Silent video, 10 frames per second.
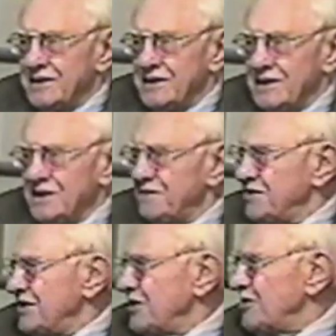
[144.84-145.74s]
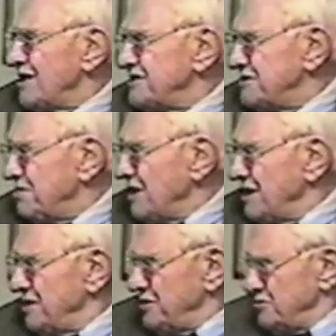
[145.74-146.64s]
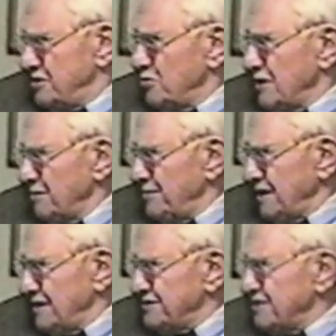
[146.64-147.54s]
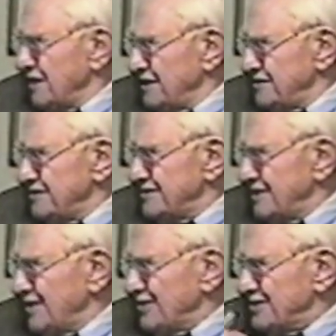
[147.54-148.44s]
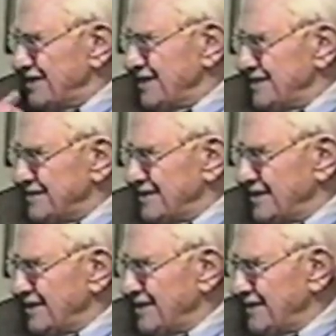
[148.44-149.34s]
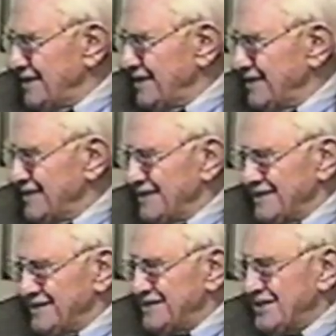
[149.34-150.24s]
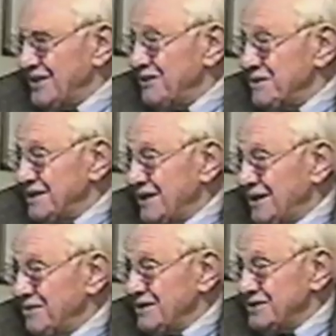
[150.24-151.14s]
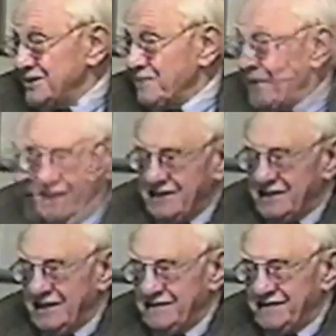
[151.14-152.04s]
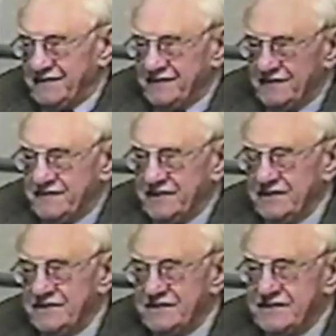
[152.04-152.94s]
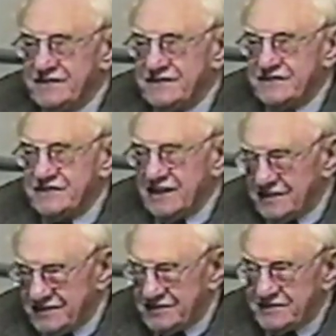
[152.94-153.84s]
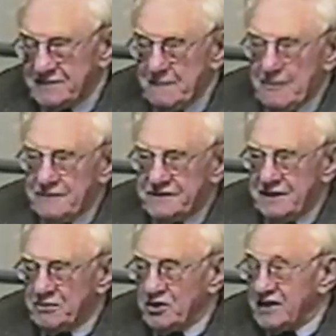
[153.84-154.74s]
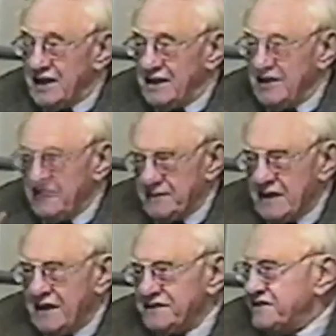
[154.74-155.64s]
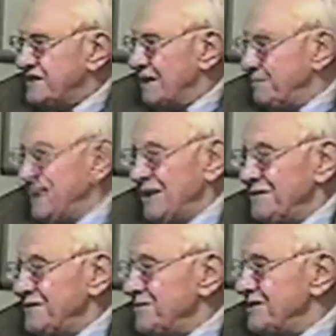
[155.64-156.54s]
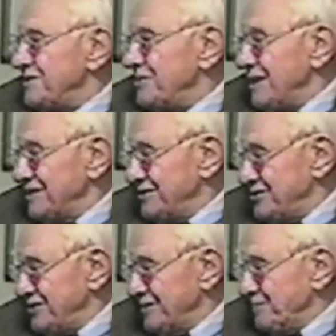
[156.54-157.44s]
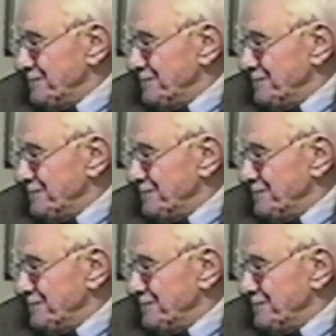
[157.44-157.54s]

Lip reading: liver and a razor blade. Used to work making slices in those days. Studied metabolism. 1956, Seymour Ketty, Ed stepped down from the directorship,